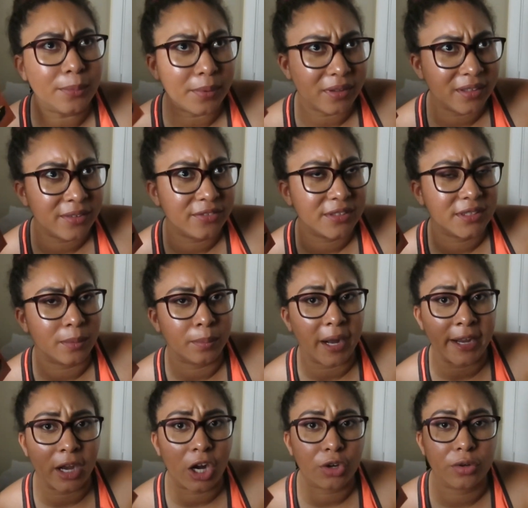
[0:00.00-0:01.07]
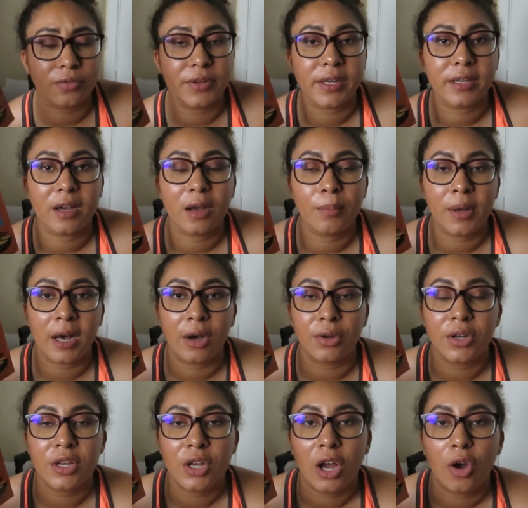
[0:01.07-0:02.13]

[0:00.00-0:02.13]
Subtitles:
believe it's a biography about